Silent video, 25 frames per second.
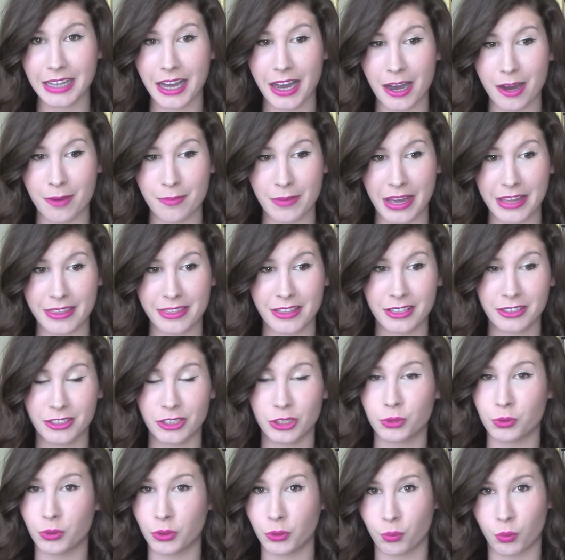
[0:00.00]
I think
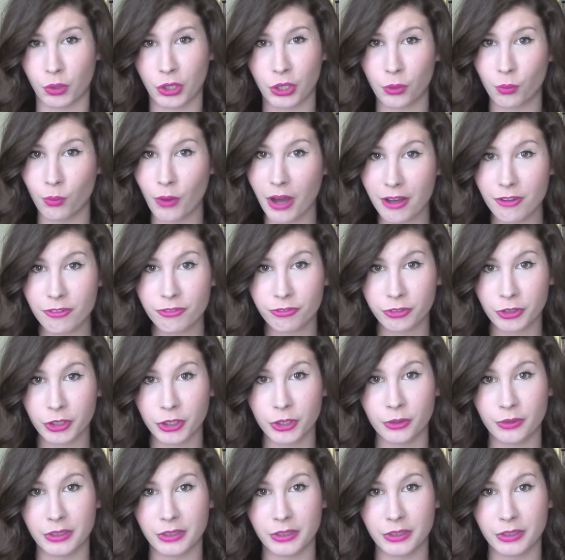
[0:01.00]
this would work well for you.